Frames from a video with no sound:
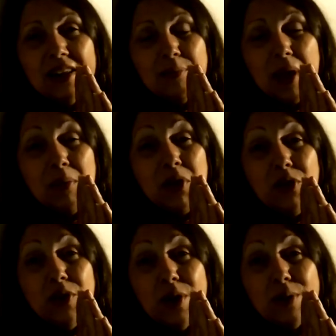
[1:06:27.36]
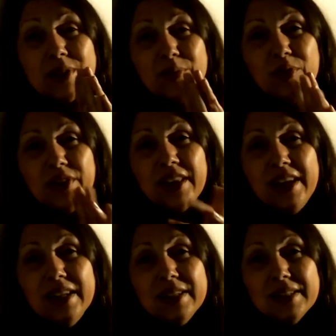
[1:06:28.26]
maybe you know someone that
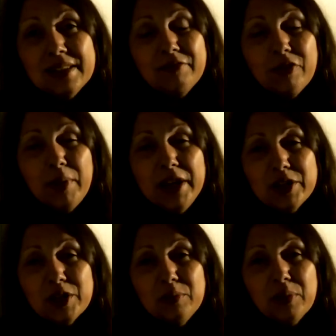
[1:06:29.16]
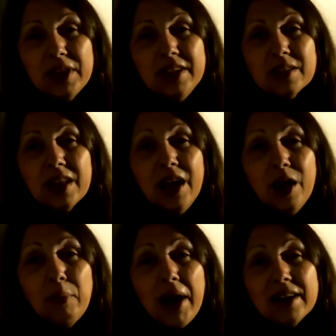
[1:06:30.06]
needs this information. Please
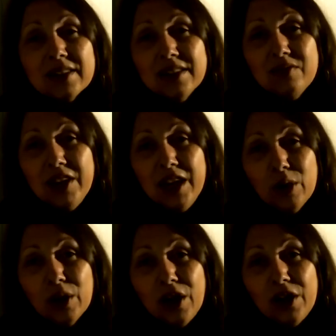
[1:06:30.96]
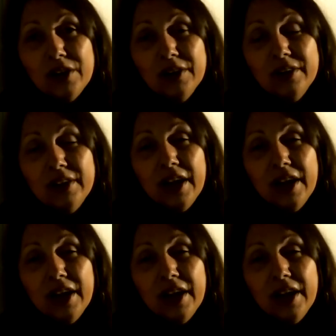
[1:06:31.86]
pass this video along.